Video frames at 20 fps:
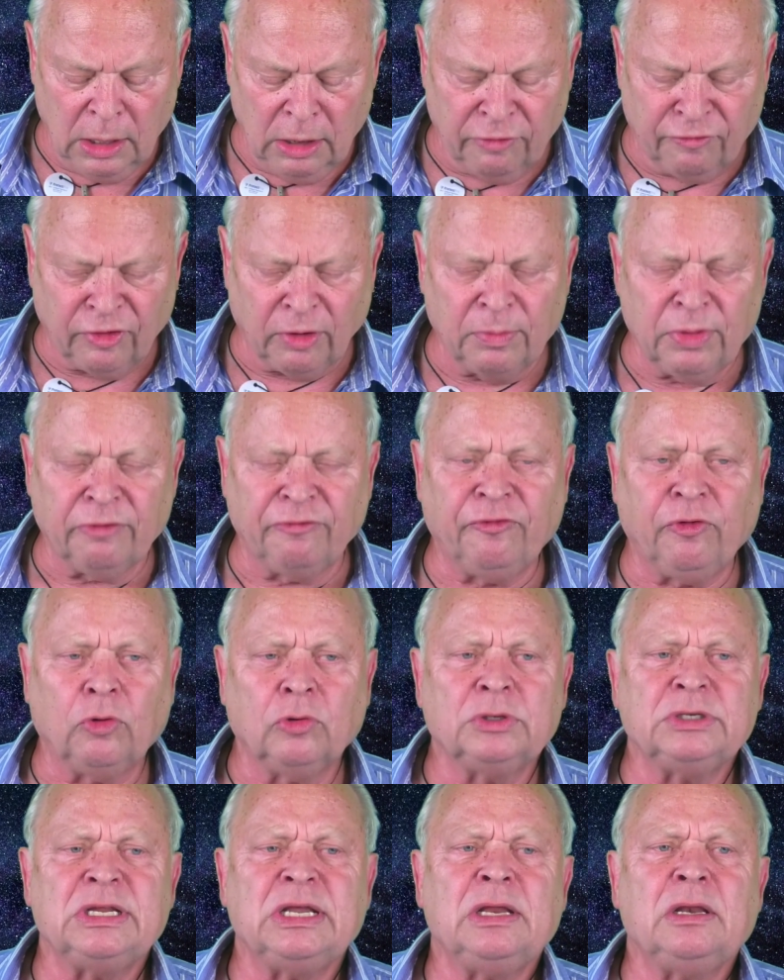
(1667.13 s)
from the
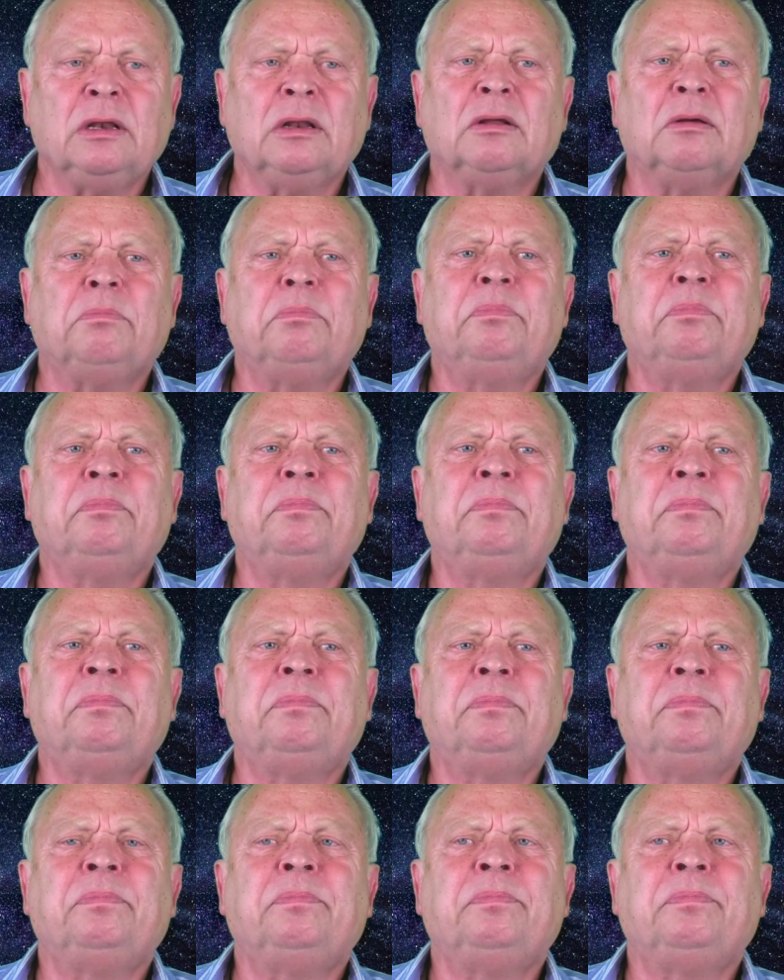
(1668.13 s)
14
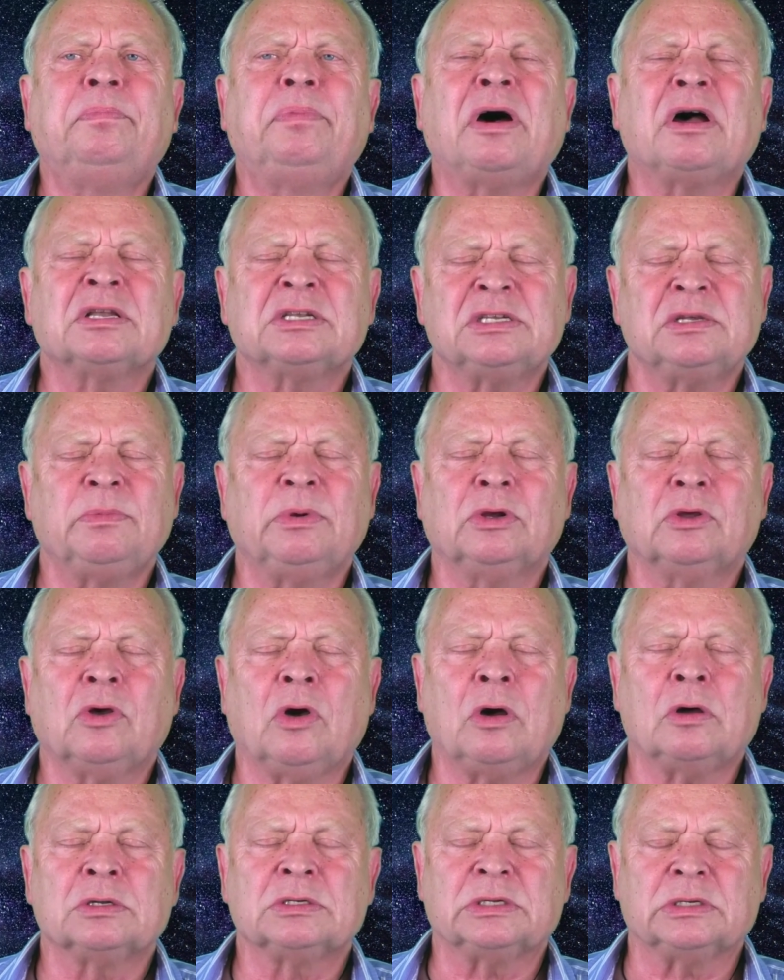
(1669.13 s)
possible
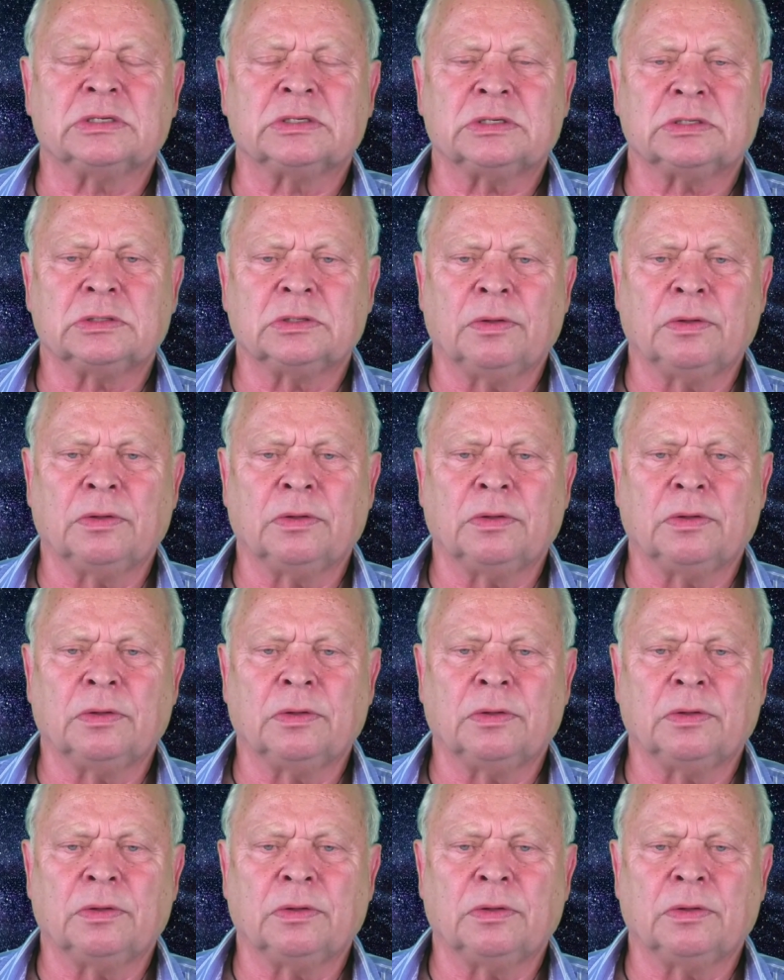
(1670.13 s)
causes